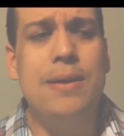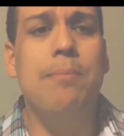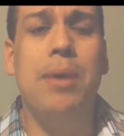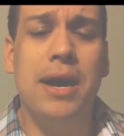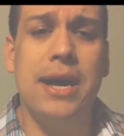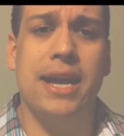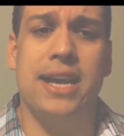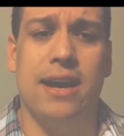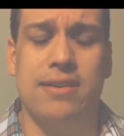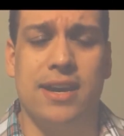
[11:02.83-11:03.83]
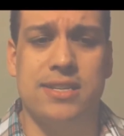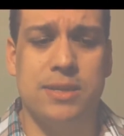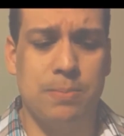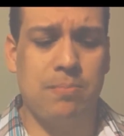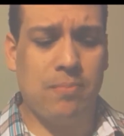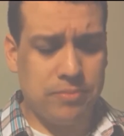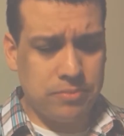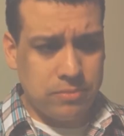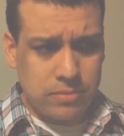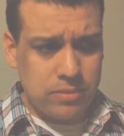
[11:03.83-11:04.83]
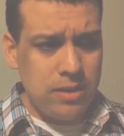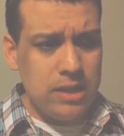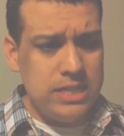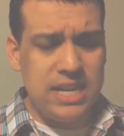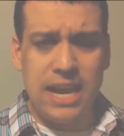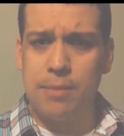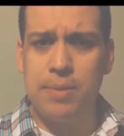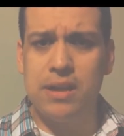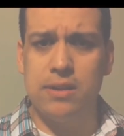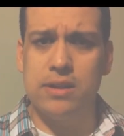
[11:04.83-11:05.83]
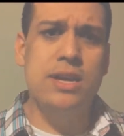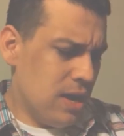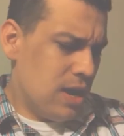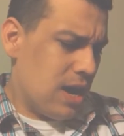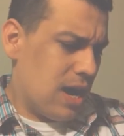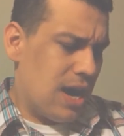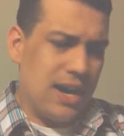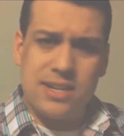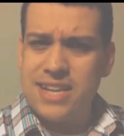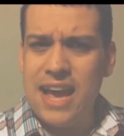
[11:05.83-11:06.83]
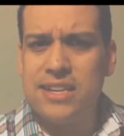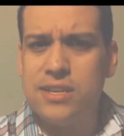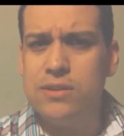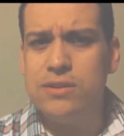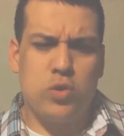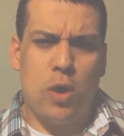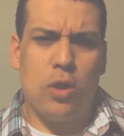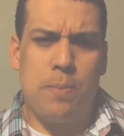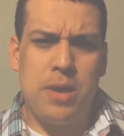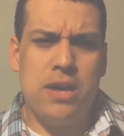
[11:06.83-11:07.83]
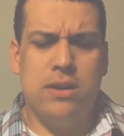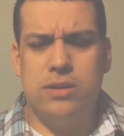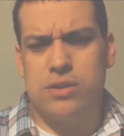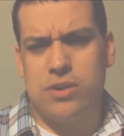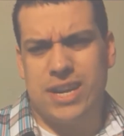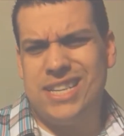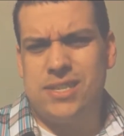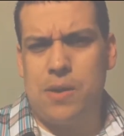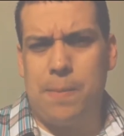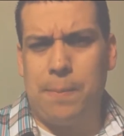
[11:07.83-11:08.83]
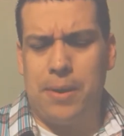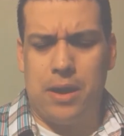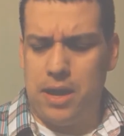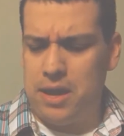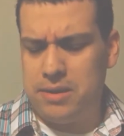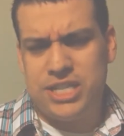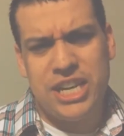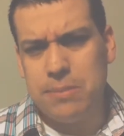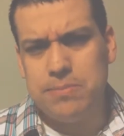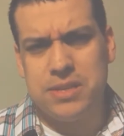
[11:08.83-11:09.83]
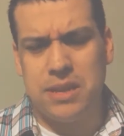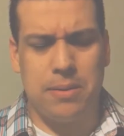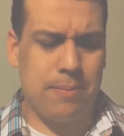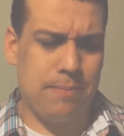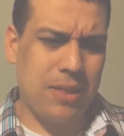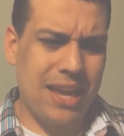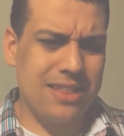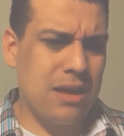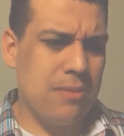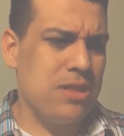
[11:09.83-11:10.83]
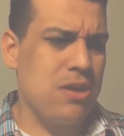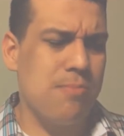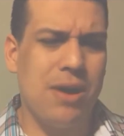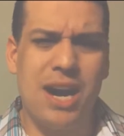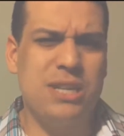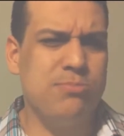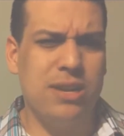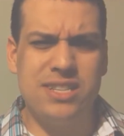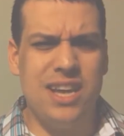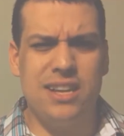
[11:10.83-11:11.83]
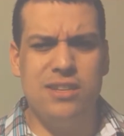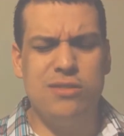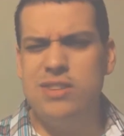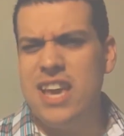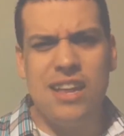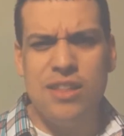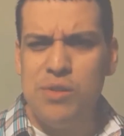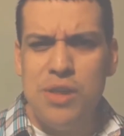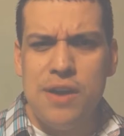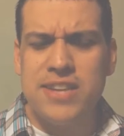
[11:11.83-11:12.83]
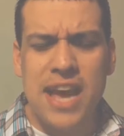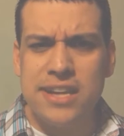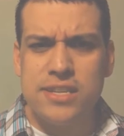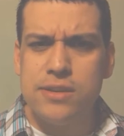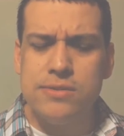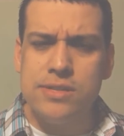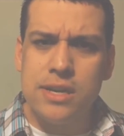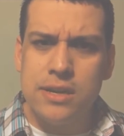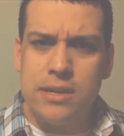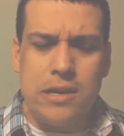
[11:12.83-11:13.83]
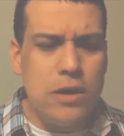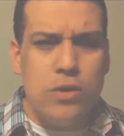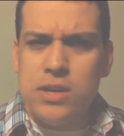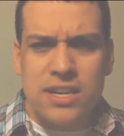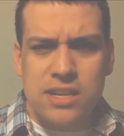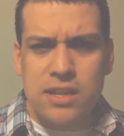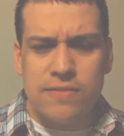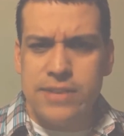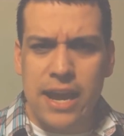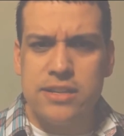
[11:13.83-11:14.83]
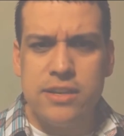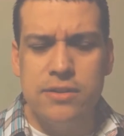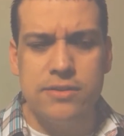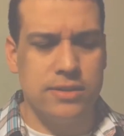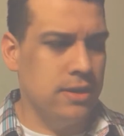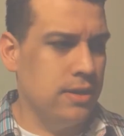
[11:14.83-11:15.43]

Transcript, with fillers: But anyhow, guys, she had a pill. Uh, tattoos, they follow pills or insert uh, chips and implant them in their bodies. But a tattoo, yeah, they'll love tattoos. Who doesn't love tattoos?